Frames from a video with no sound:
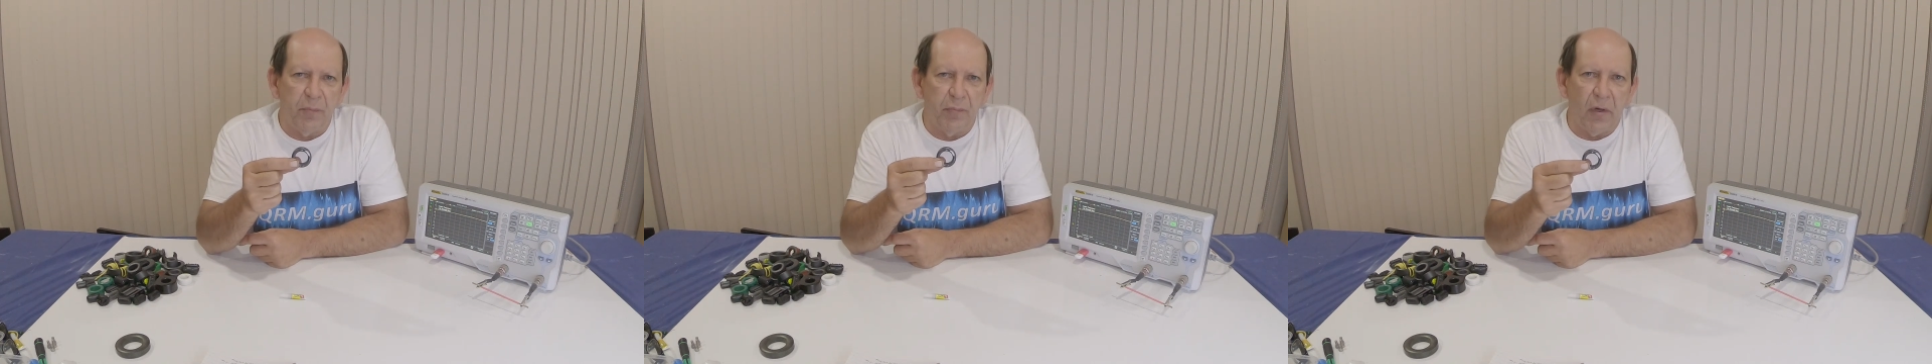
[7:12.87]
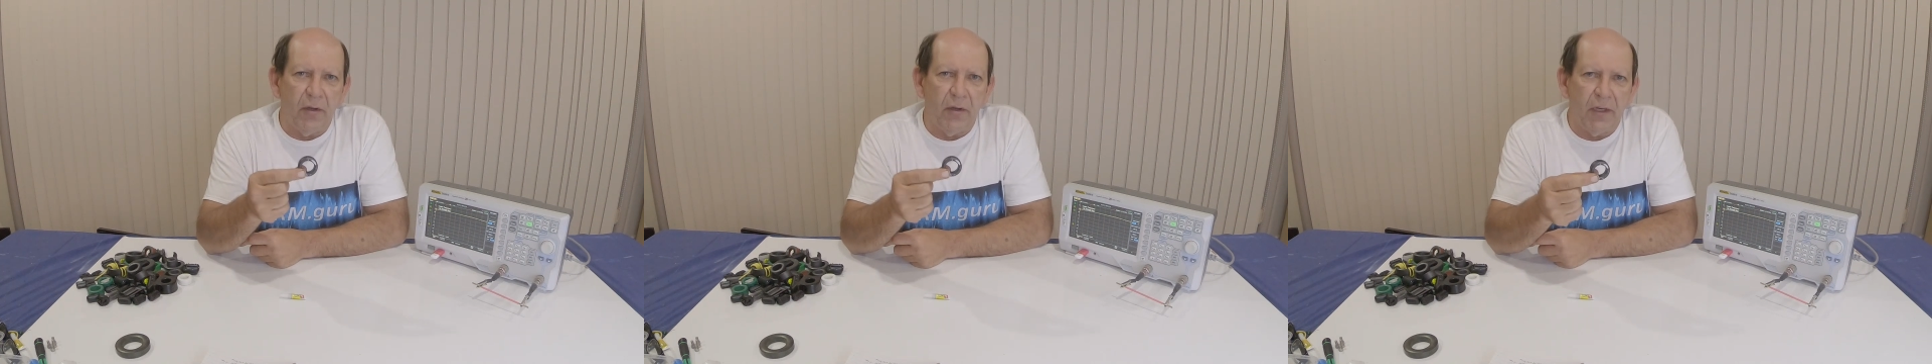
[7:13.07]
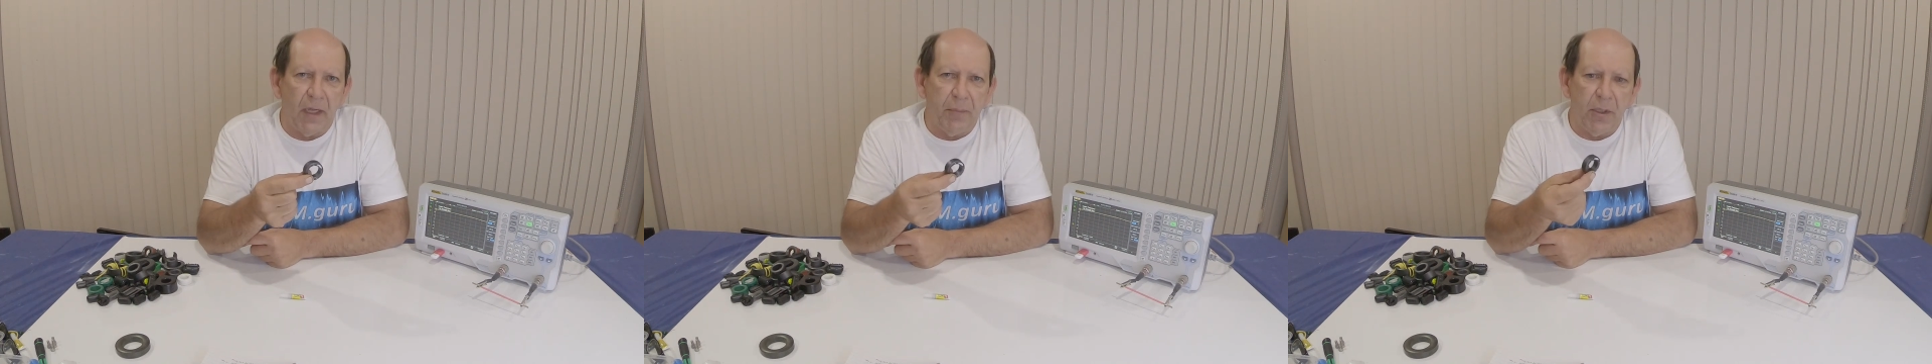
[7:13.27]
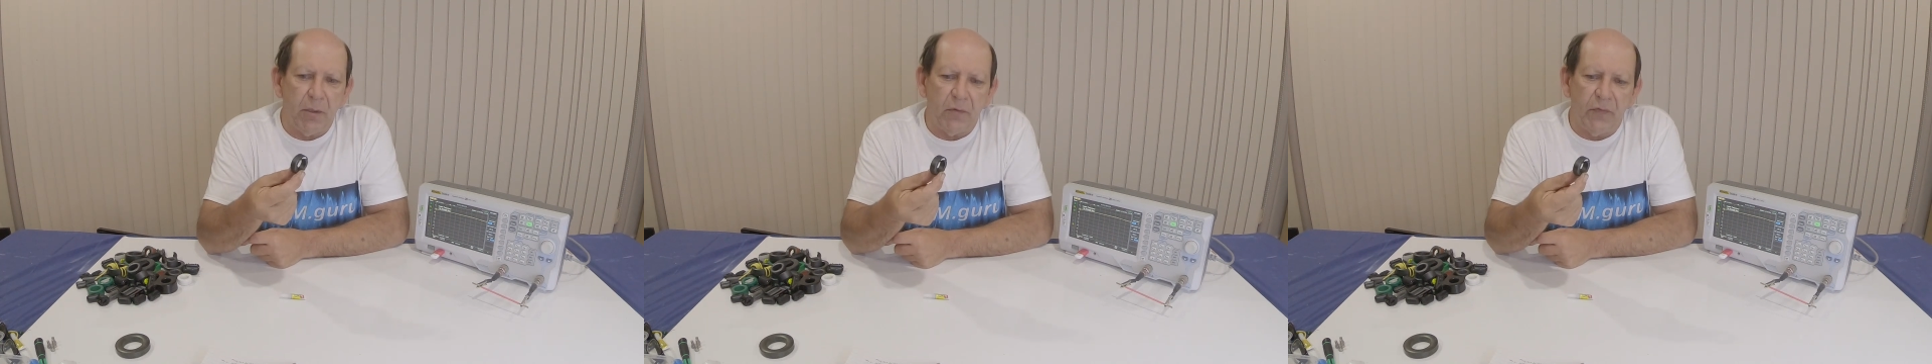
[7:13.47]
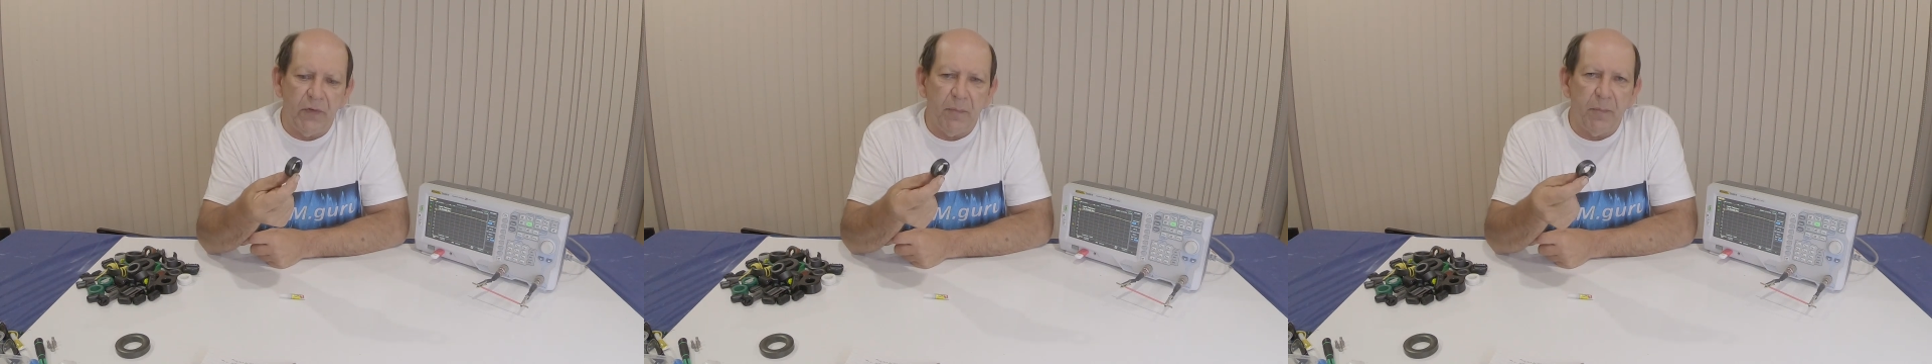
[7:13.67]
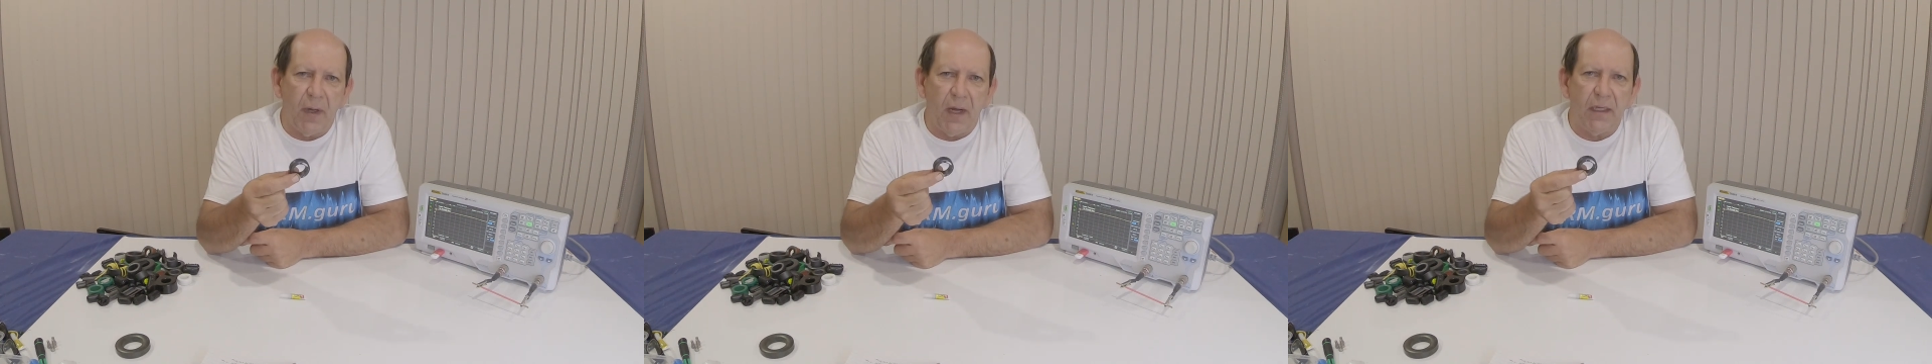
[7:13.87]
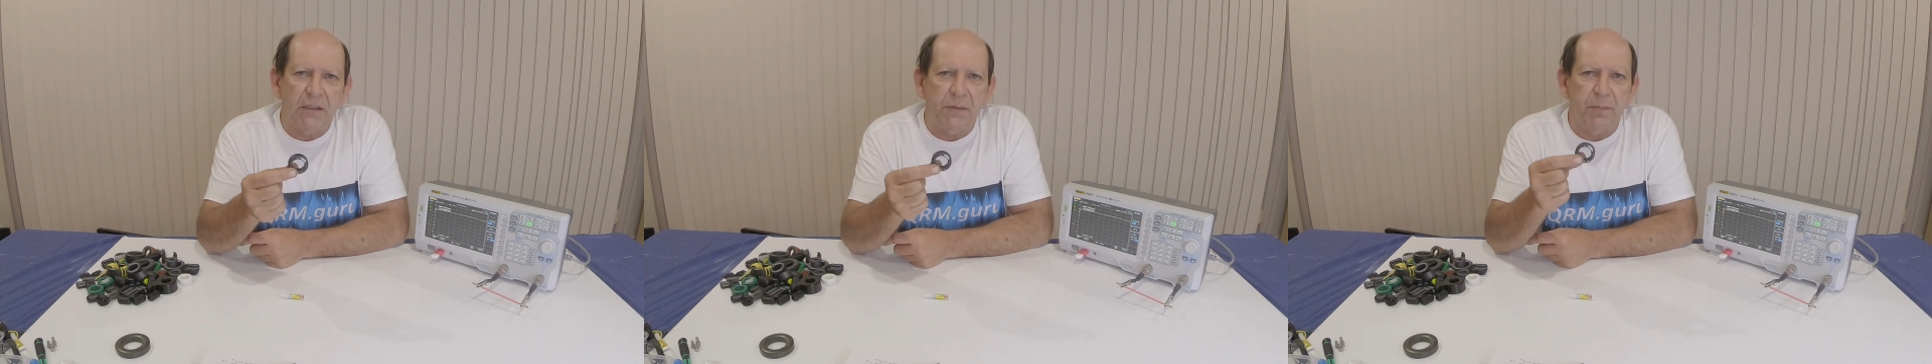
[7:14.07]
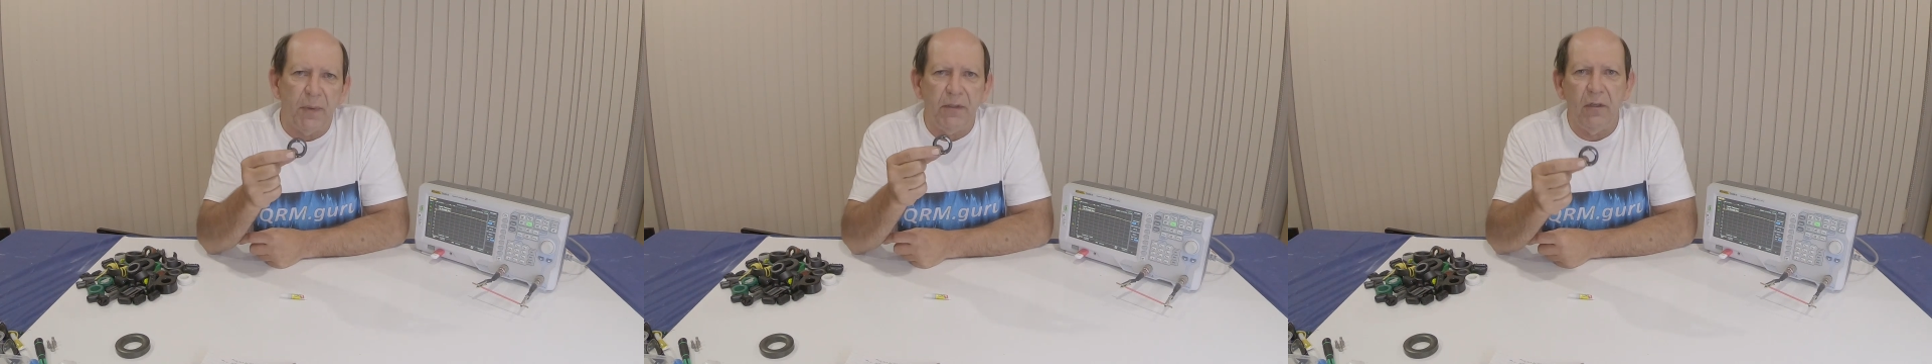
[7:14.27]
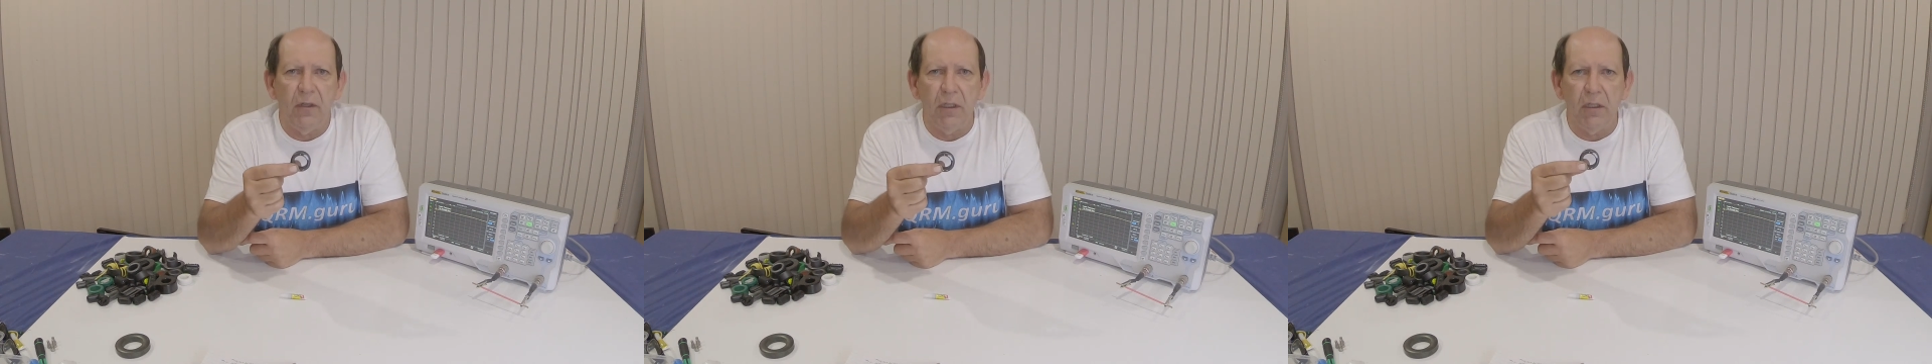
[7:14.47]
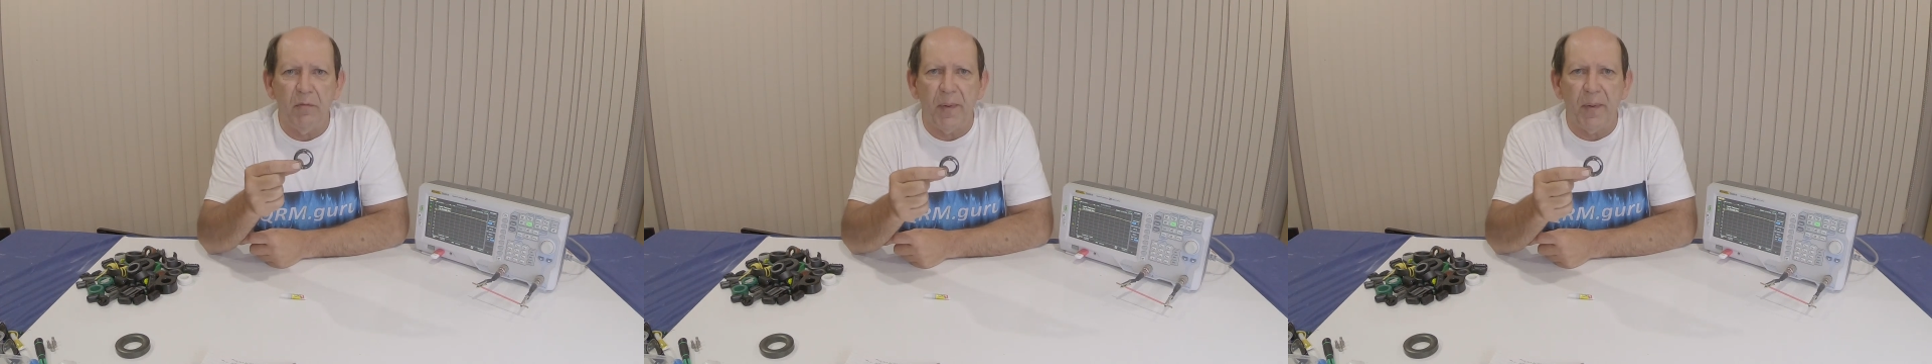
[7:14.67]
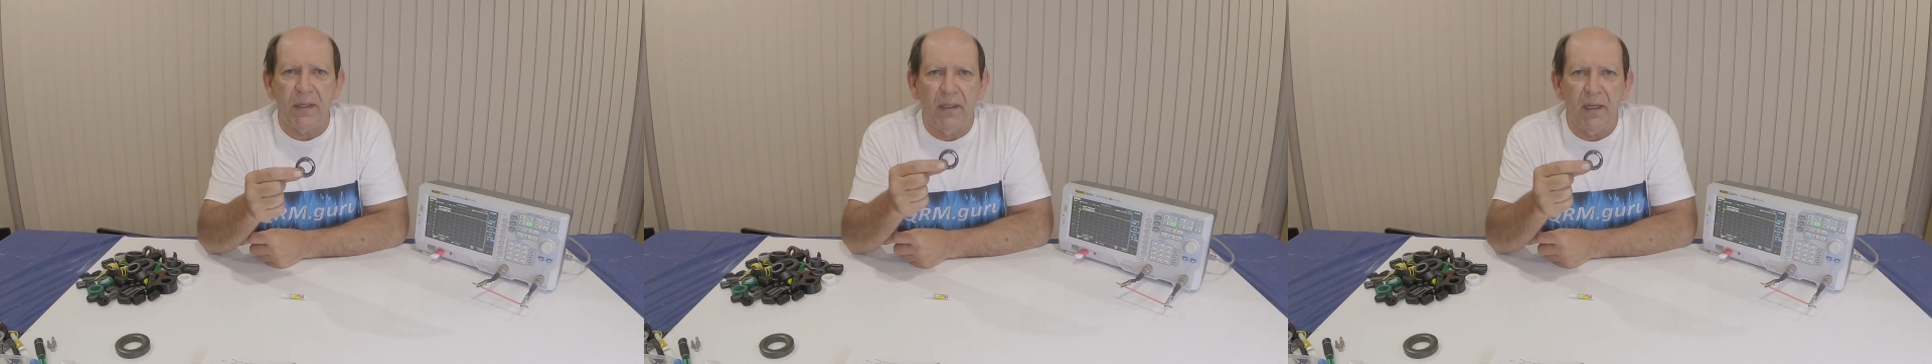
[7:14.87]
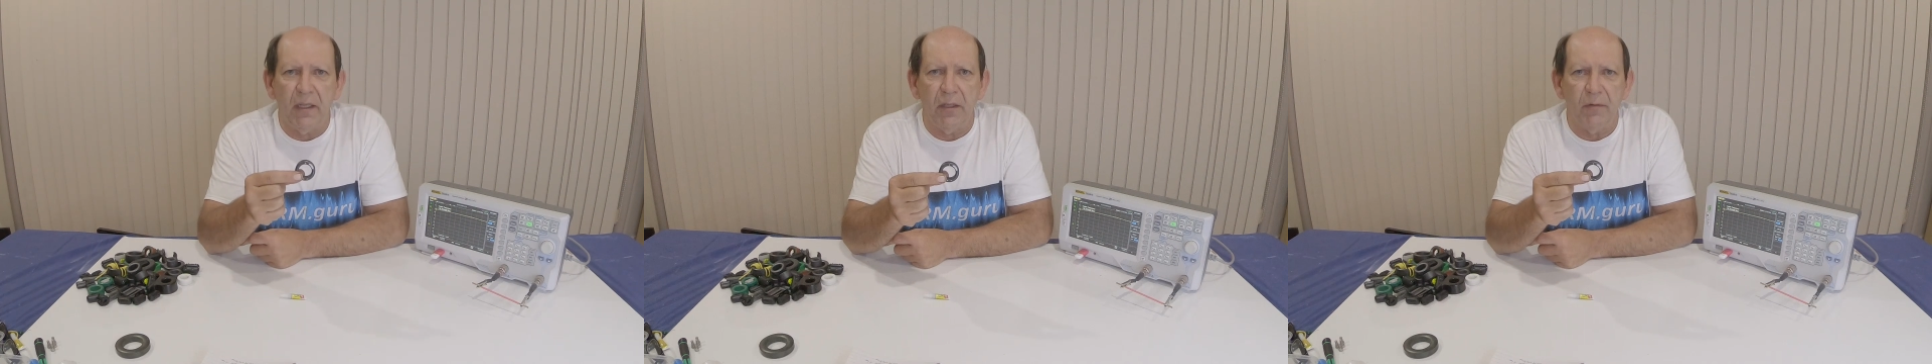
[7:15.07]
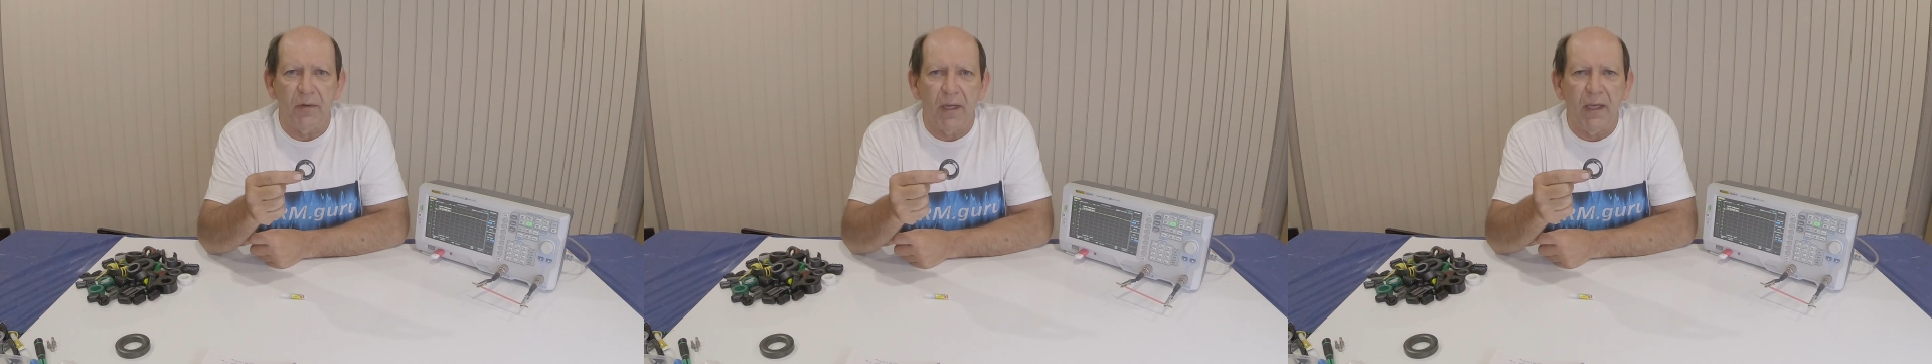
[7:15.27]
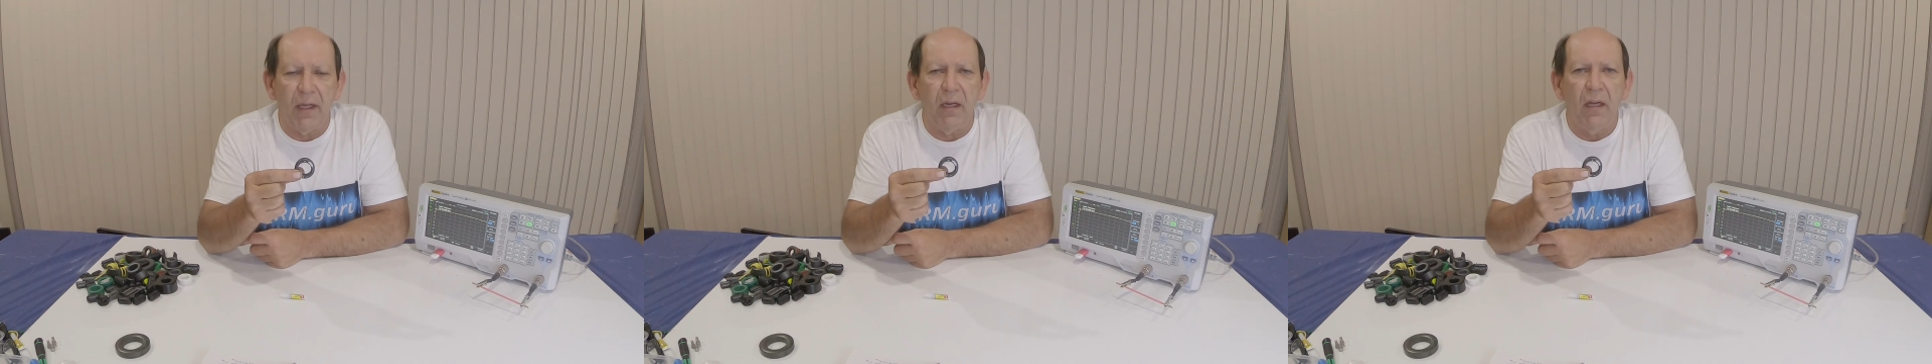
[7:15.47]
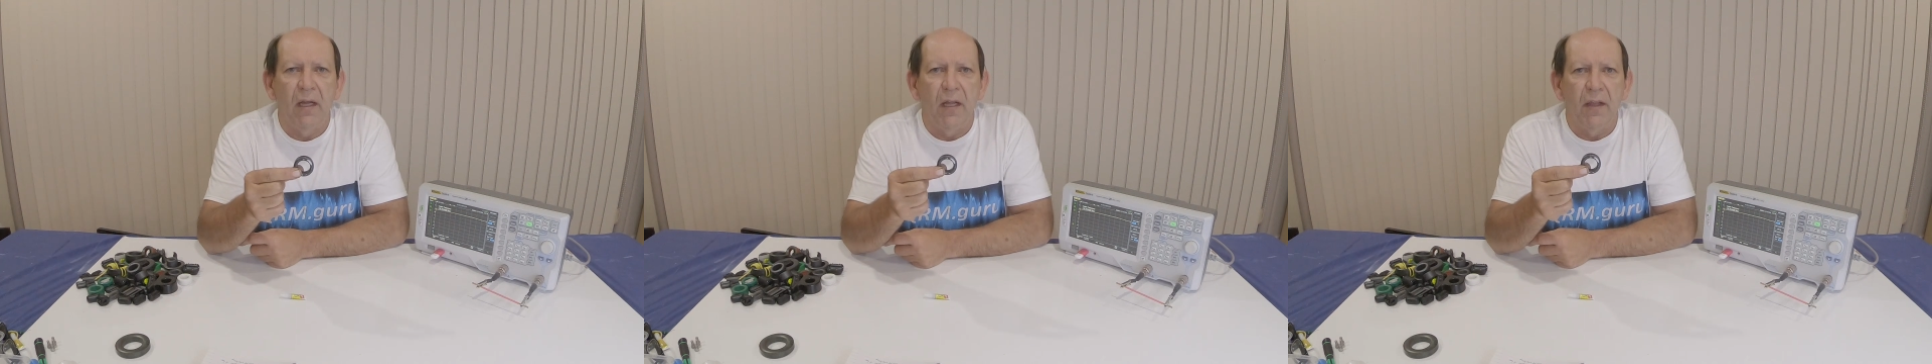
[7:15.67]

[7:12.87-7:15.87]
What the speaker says: broken up into a few parts, but you glue it back together again,